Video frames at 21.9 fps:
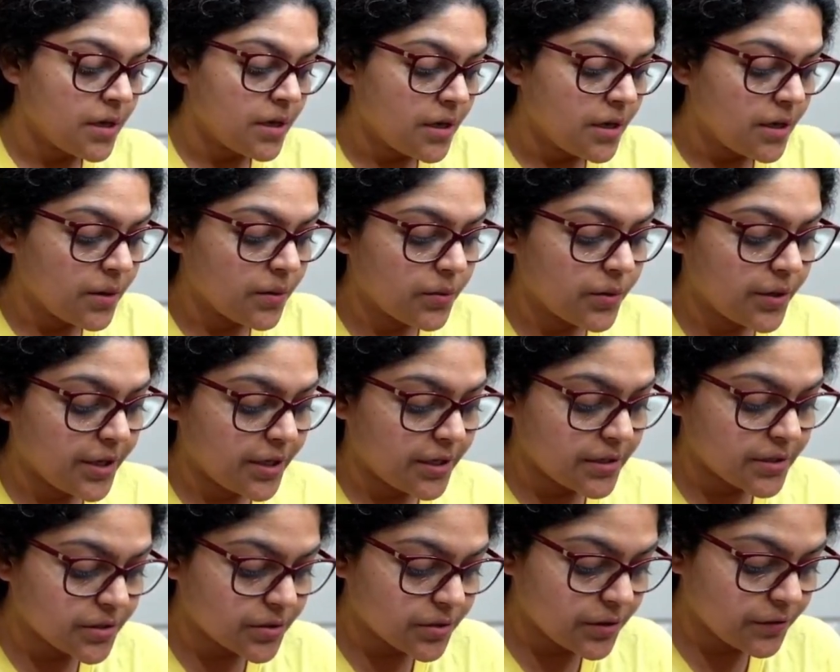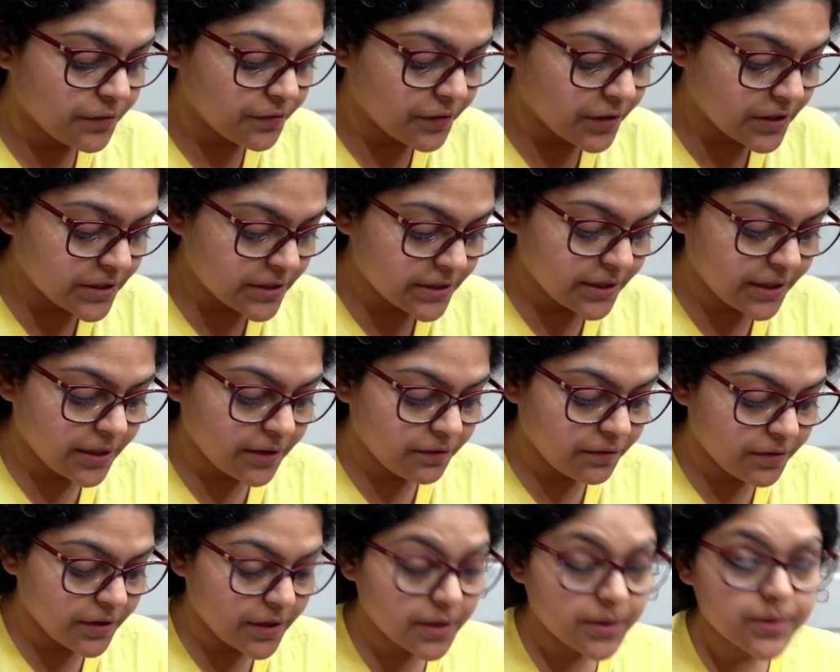Okay, so the first
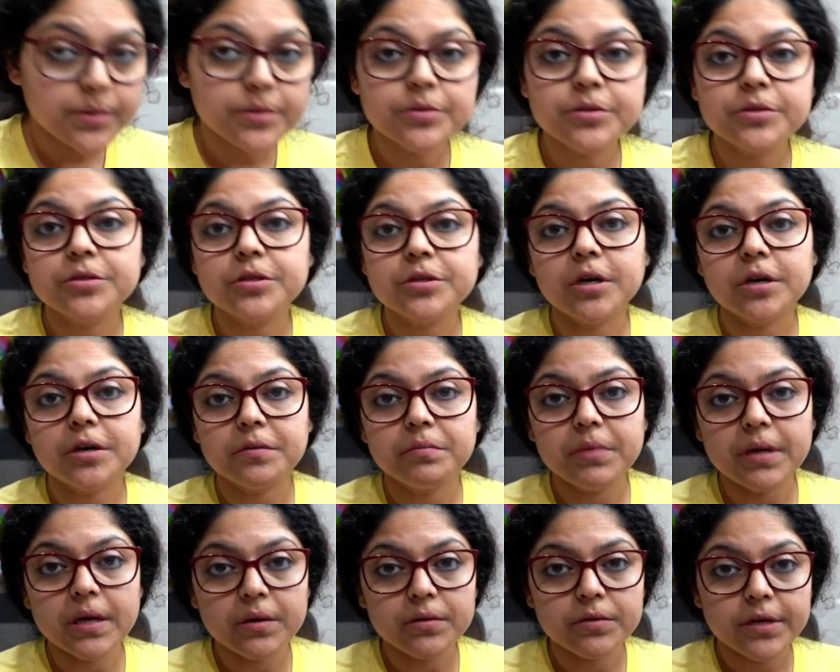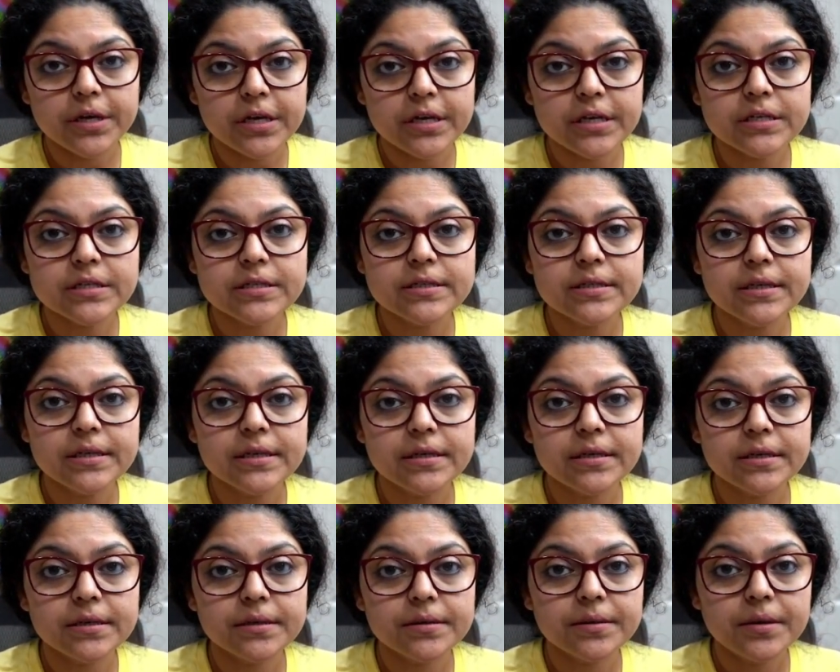thing we are going to talk about is
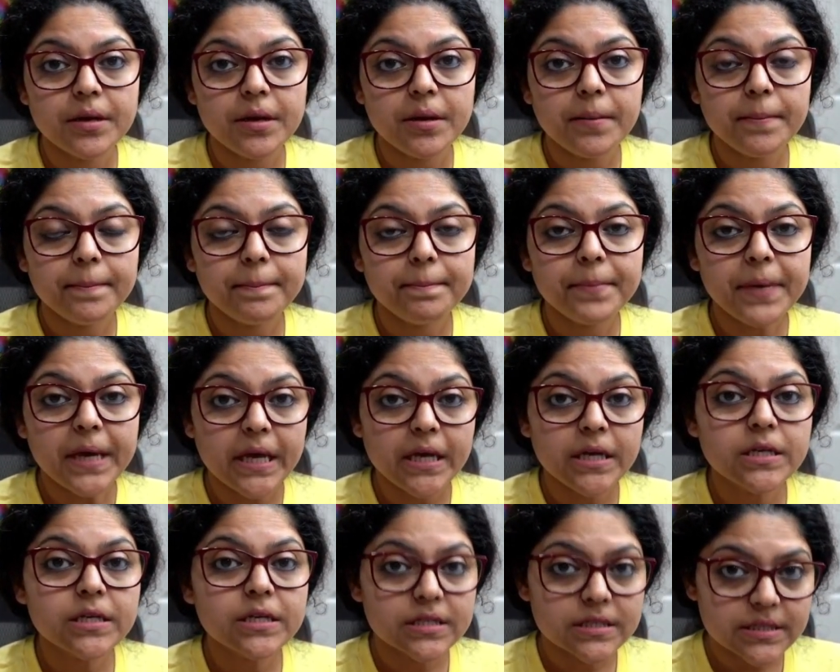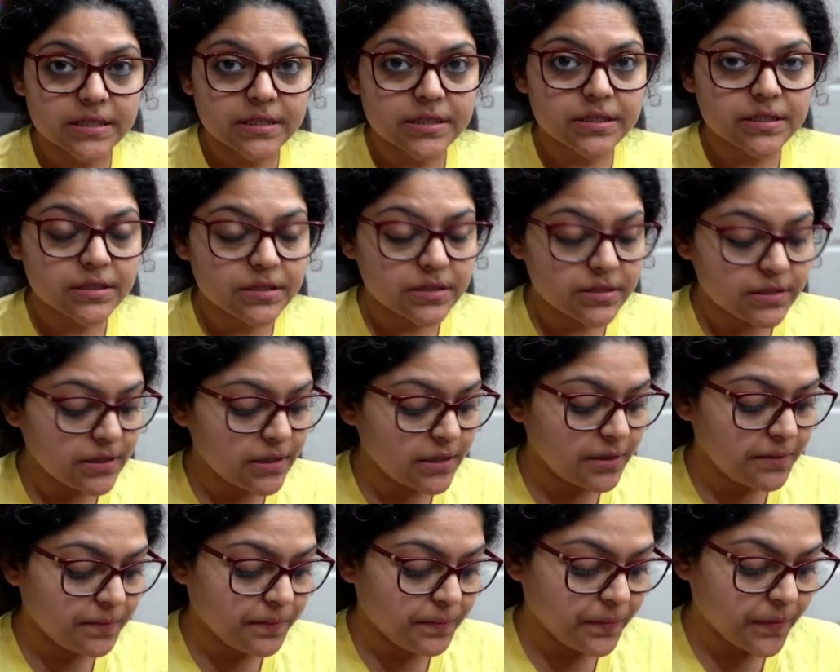the paint
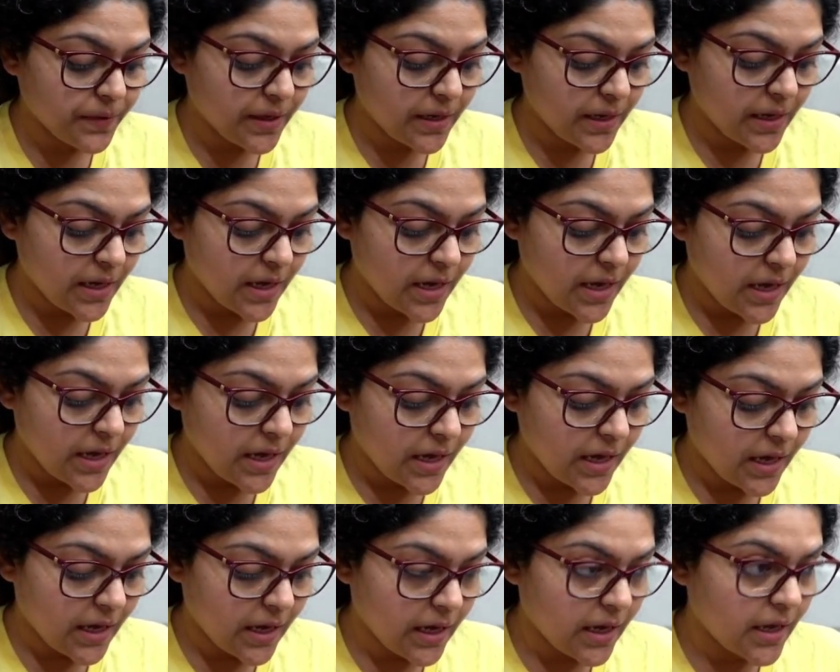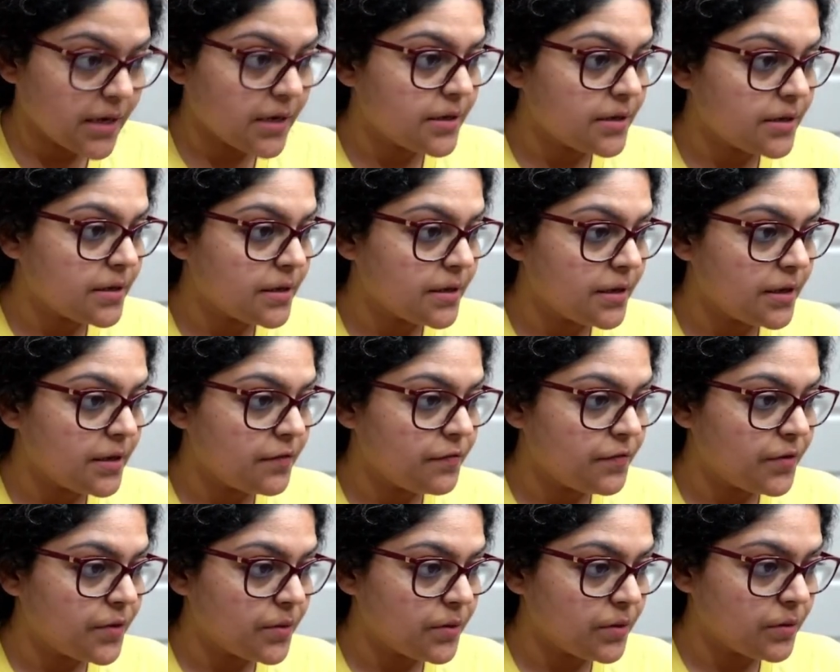consistency. And
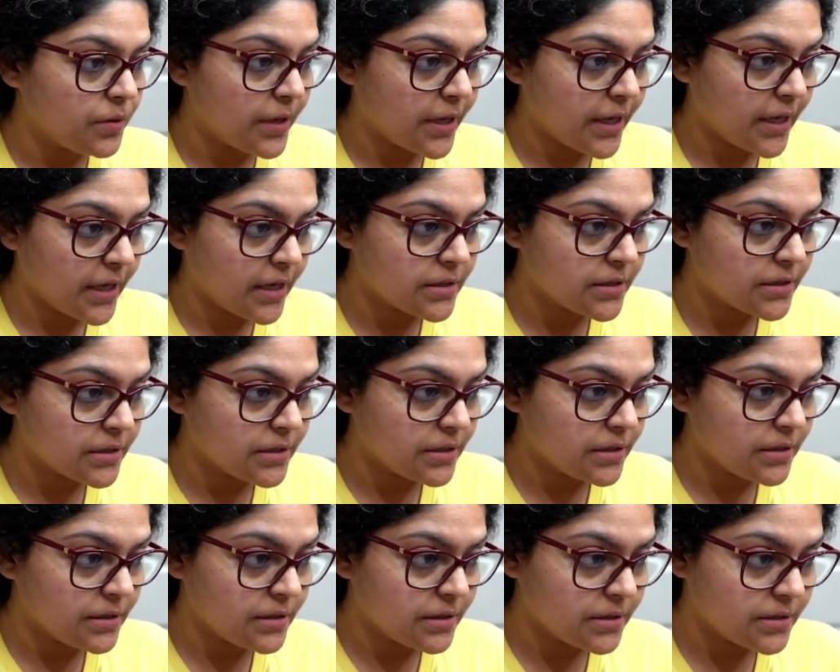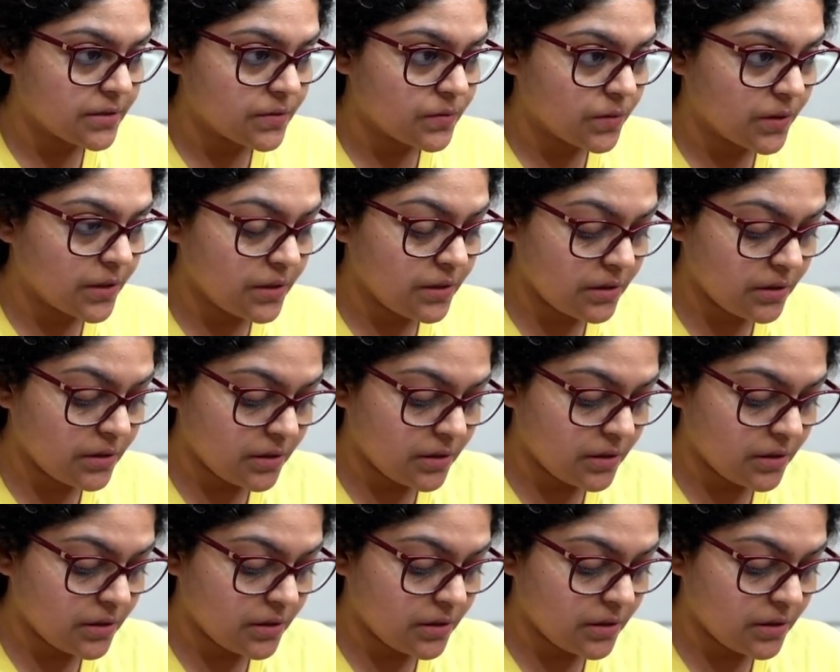if you look at this one,